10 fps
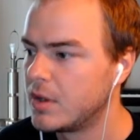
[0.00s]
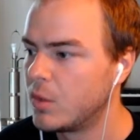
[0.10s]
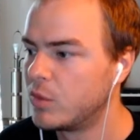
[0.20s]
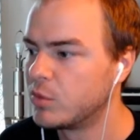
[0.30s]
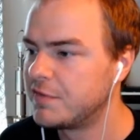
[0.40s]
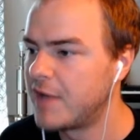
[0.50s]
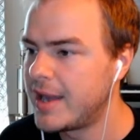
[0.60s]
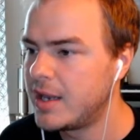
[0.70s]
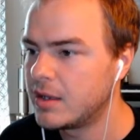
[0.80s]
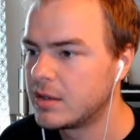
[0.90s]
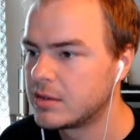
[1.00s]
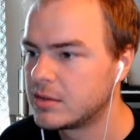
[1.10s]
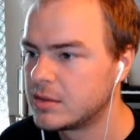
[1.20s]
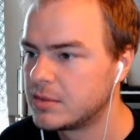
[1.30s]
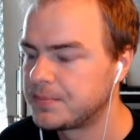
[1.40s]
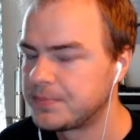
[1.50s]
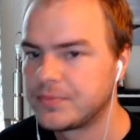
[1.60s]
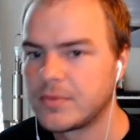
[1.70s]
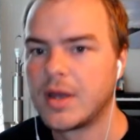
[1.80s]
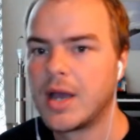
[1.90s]
When we're fighting
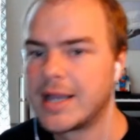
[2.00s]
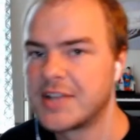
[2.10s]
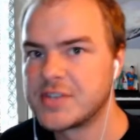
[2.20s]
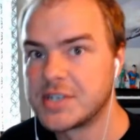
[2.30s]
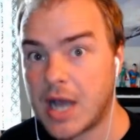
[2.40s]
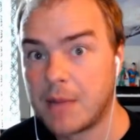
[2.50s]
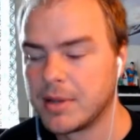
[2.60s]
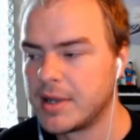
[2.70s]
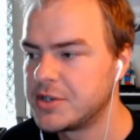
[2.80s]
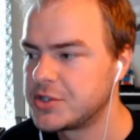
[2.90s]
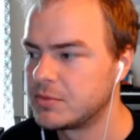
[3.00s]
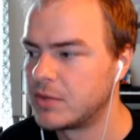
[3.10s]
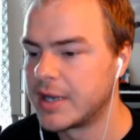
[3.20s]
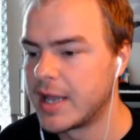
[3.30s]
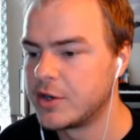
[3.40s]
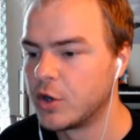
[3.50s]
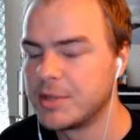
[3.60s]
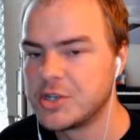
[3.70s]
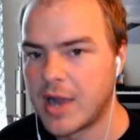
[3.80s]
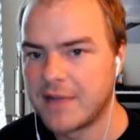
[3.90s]
against the top players, again, you're only
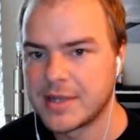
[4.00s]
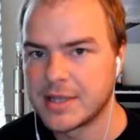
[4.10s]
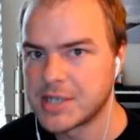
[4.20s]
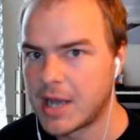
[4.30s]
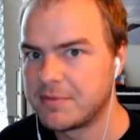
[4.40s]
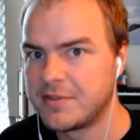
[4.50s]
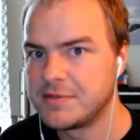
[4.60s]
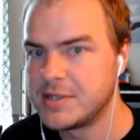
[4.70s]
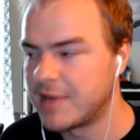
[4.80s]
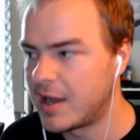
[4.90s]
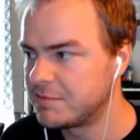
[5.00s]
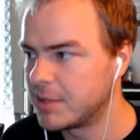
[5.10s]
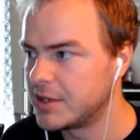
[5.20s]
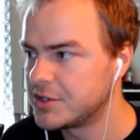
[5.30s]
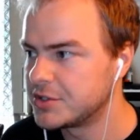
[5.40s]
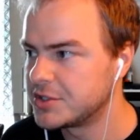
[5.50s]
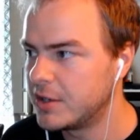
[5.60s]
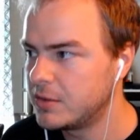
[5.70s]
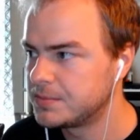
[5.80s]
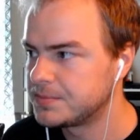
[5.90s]
drafting the top 55 players or so.